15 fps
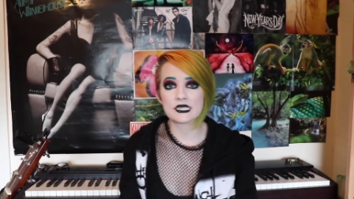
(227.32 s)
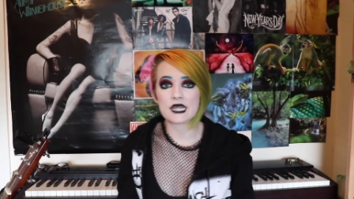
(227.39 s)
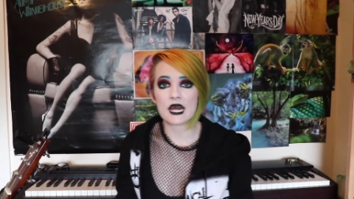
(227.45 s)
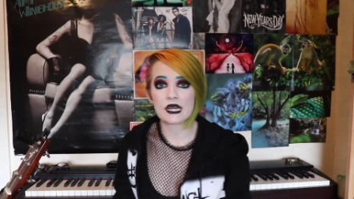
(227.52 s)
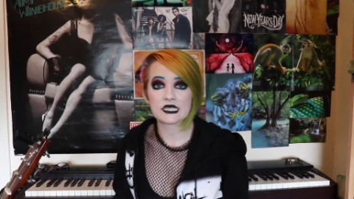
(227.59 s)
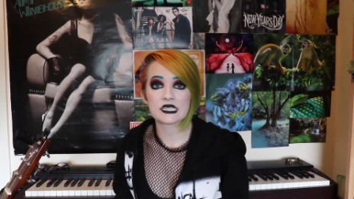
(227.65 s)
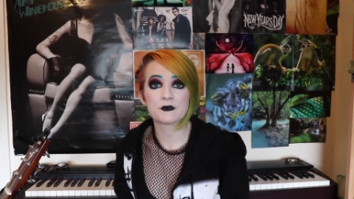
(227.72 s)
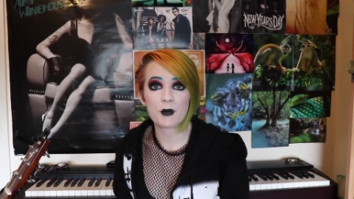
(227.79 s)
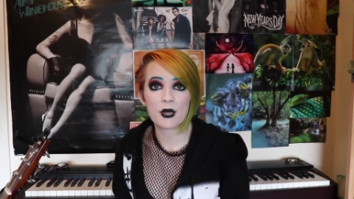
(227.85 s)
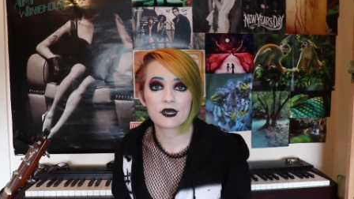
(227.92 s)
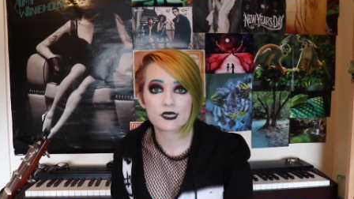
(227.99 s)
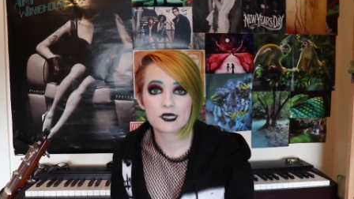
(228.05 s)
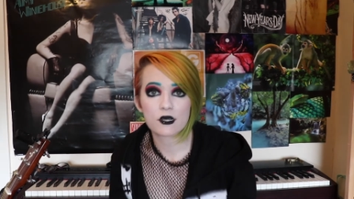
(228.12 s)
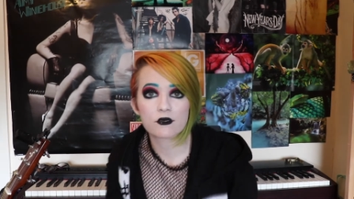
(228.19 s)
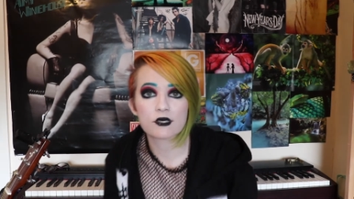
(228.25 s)
says spare
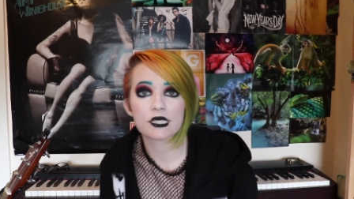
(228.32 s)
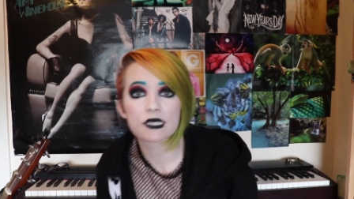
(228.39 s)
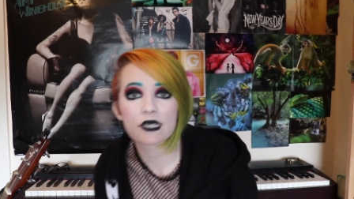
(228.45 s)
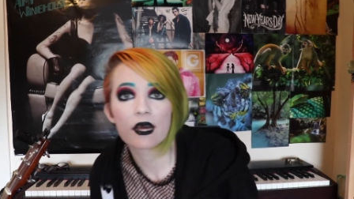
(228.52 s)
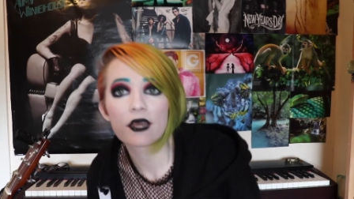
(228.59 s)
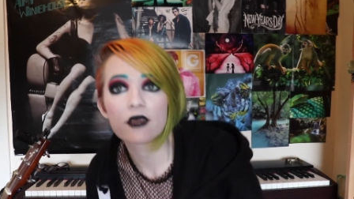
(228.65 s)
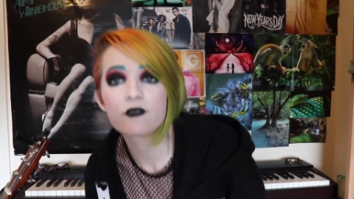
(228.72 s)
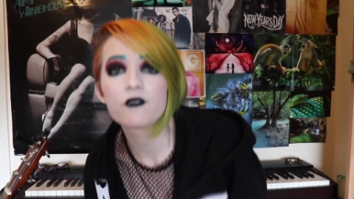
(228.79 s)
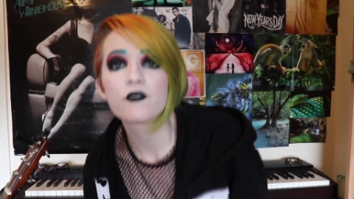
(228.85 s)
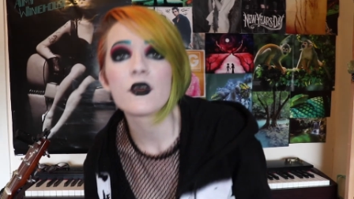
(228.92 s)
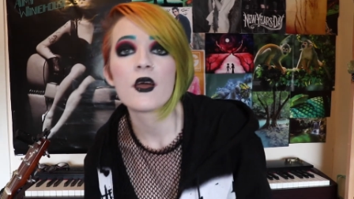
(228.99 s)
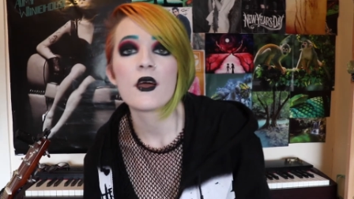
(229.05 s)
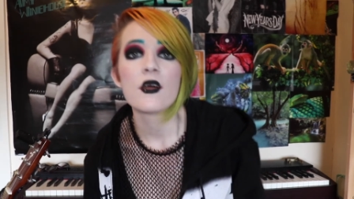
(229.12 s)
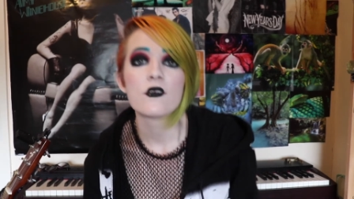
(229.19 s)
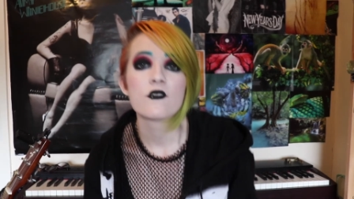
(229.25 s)
Tony's life
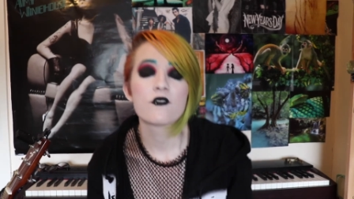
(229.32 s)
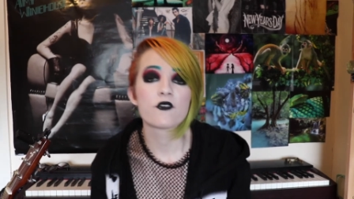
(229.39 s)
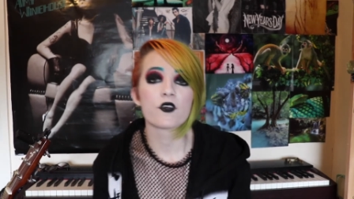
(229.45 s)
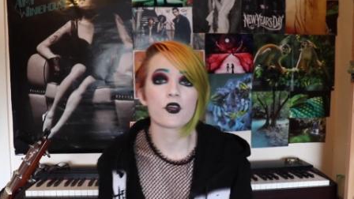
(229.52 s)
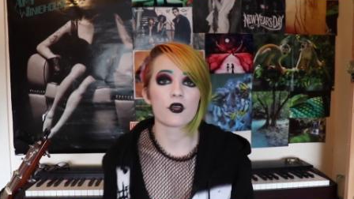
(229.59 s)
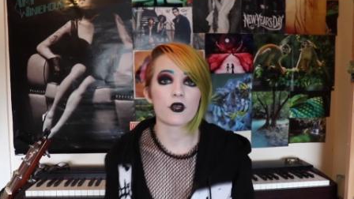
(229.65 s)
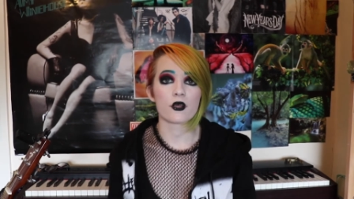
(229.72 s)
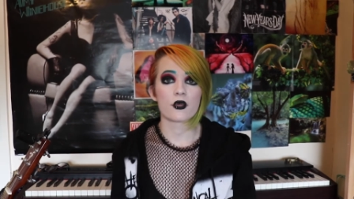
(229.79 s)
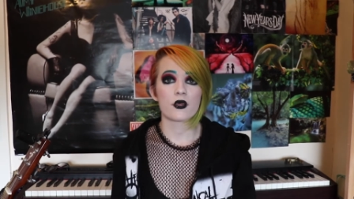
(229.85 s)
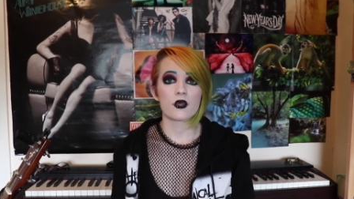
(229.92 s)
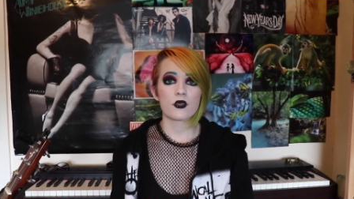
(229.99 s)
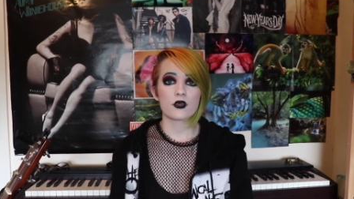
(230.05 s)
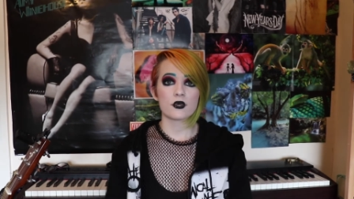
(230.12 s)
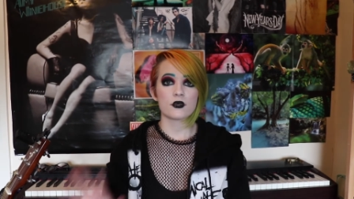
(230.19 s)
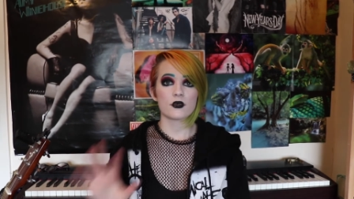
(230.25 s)
and
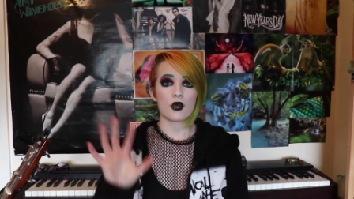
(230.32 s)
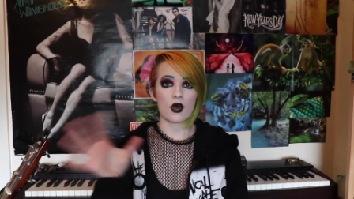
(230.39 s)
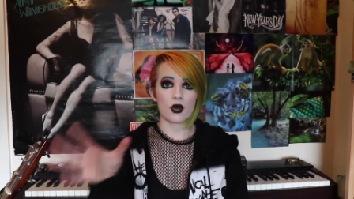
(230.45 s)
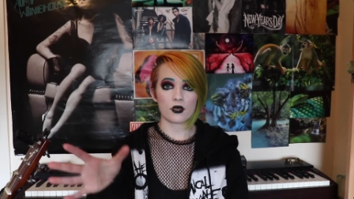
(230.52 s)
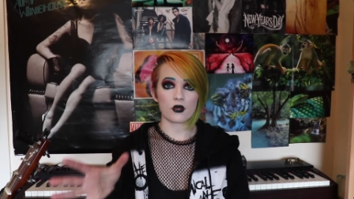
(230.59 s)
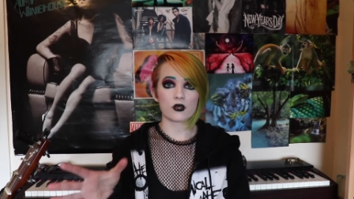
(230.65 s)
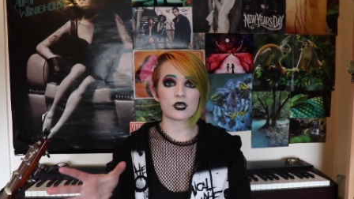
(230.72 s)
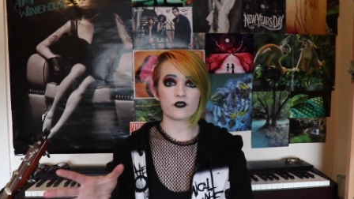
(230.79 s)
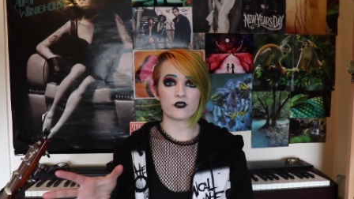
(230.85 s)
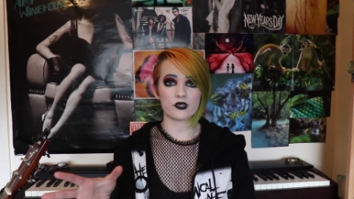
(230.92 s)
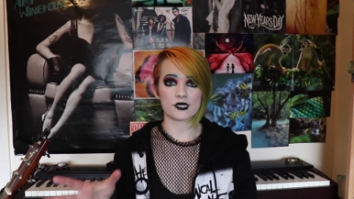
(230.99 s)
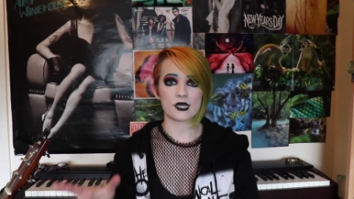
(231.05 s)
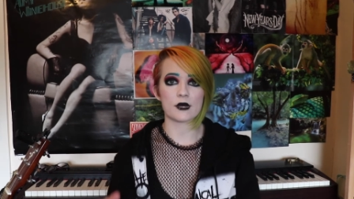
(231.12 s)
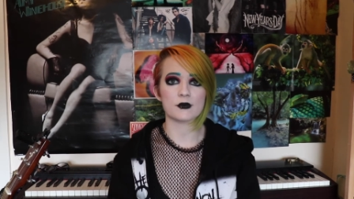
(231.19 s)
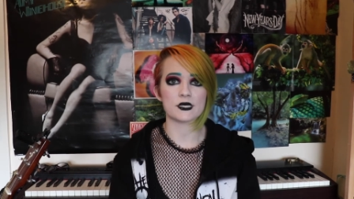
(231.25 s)
I'll give you
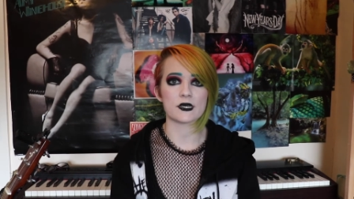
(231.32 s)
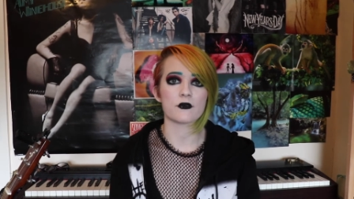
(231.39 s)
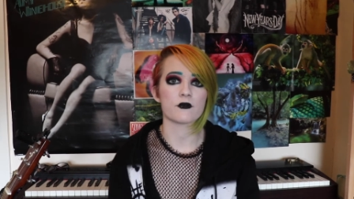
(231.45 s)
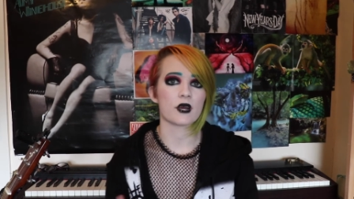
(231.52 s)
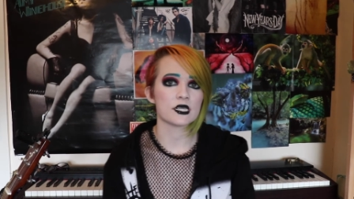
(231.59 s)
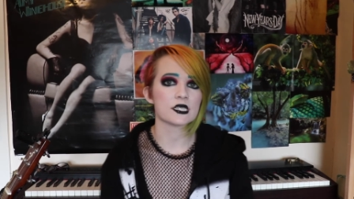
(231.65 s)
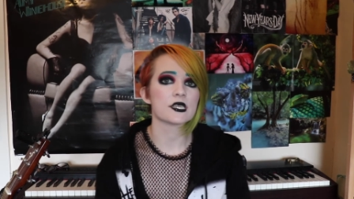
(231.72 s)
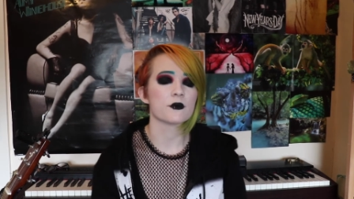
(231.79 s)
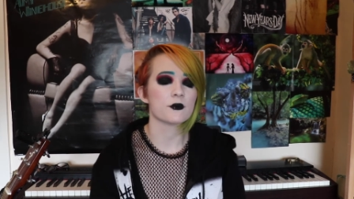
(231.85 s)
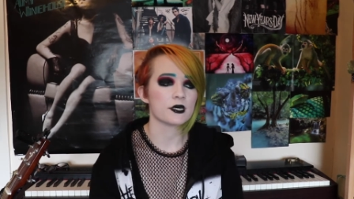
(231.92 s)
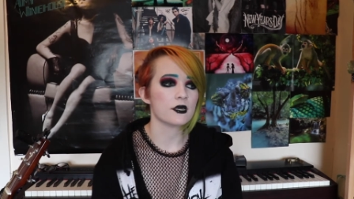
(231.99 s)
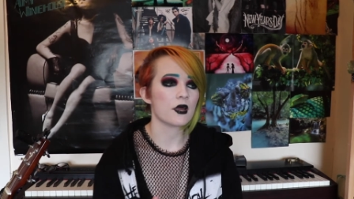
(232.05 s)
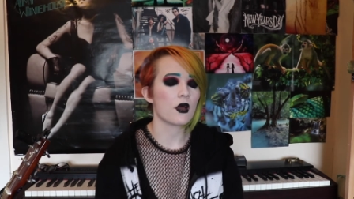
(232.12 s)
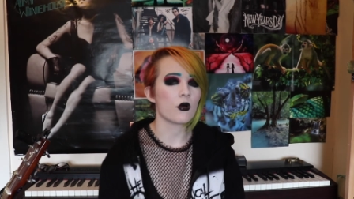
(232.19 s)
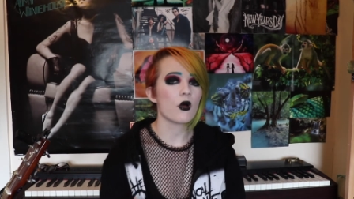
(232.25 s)
the time stone, right? So we
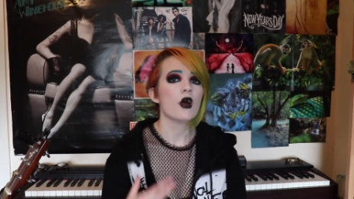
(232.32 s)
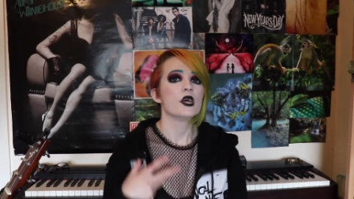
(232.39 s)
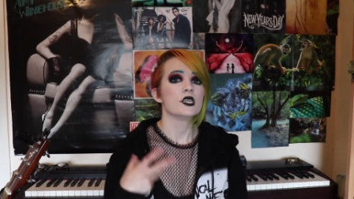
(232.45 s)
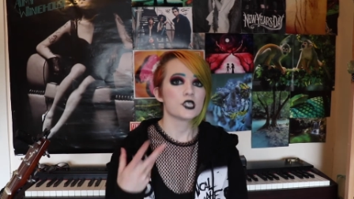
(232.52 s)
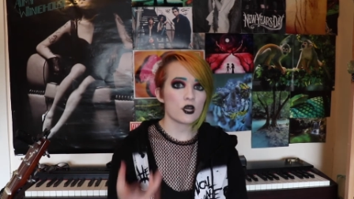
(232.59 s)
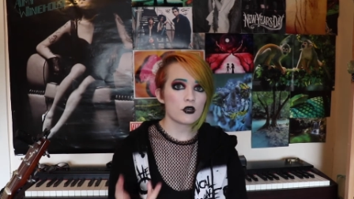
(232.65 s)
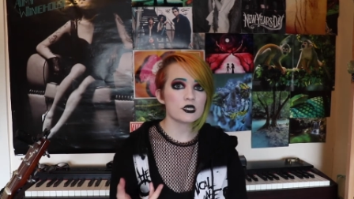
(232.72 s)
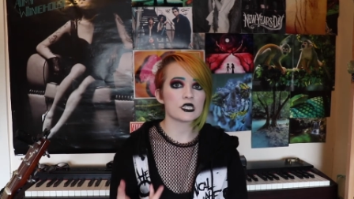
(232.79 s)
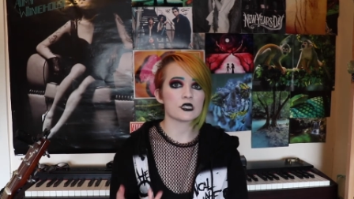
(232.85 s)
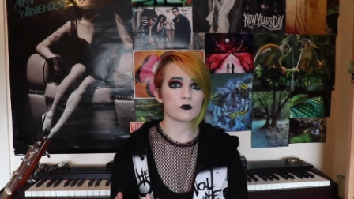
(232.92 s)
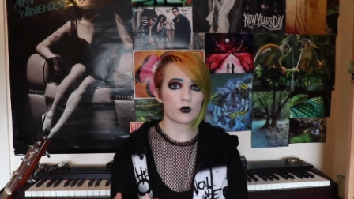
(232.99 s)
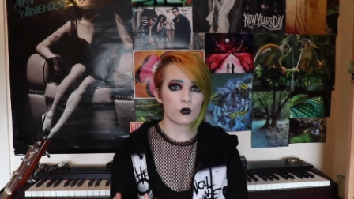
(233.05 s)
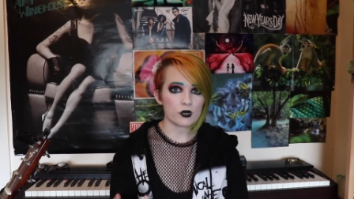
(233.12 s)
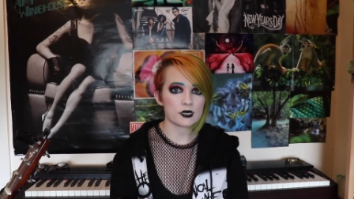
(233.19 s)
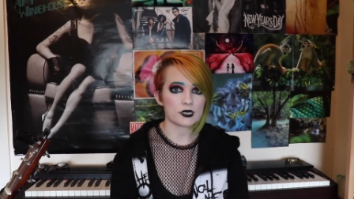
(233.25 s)
know Tony's
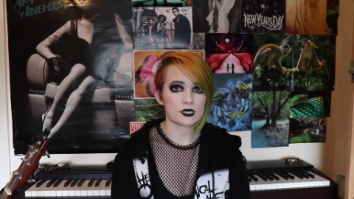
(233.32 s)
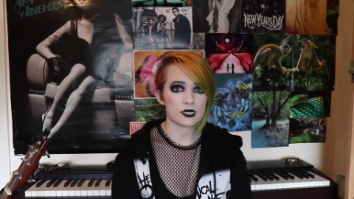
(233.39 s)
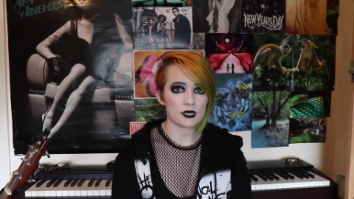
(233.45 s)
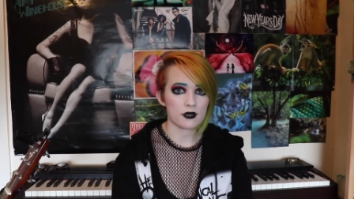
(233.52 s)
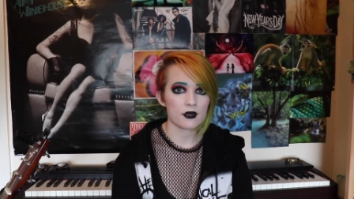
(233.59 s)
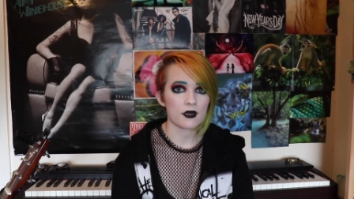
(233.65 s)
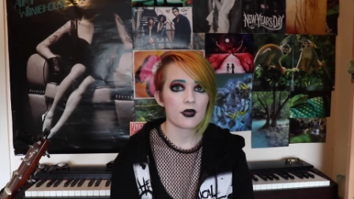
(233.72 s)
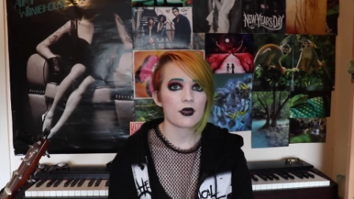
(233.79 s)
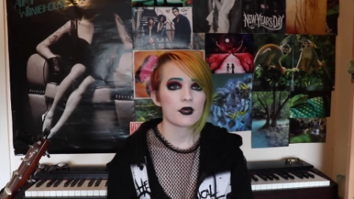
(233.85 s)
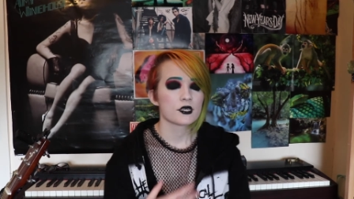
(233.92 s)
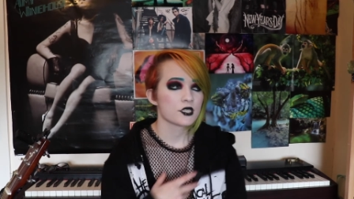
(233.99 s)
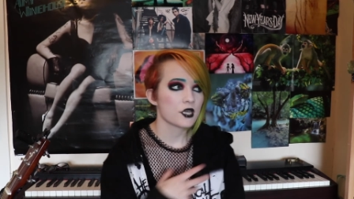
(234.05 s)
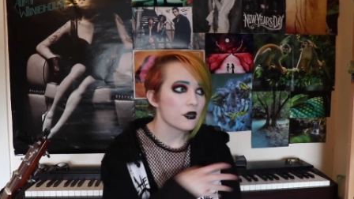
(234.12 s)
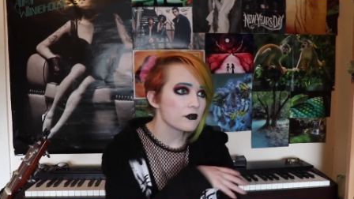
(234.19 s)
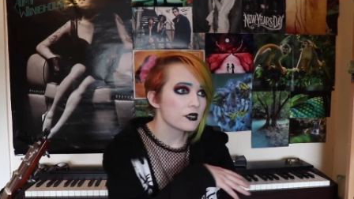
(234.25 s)
important here.
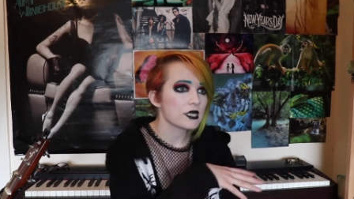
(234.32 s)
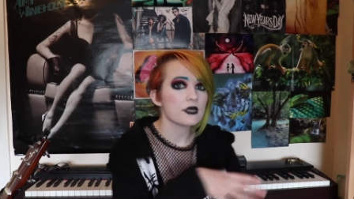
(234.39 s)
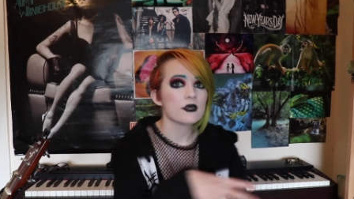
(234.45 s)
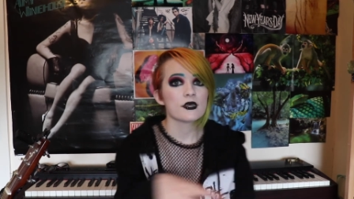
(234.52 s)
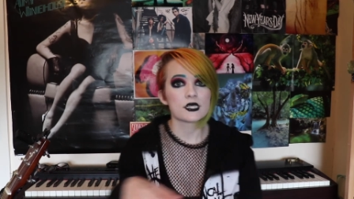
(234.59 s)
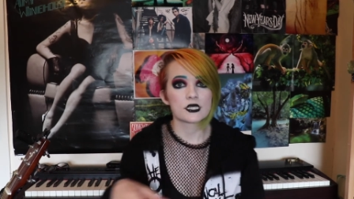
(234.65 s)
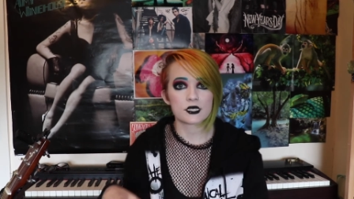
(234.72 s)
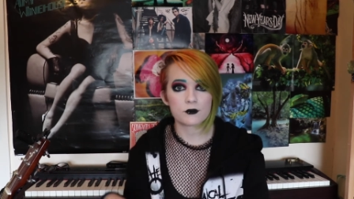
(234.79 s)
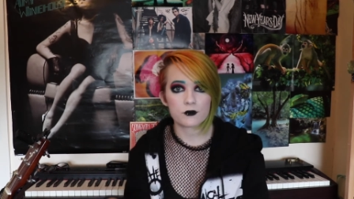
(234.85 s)
Tony is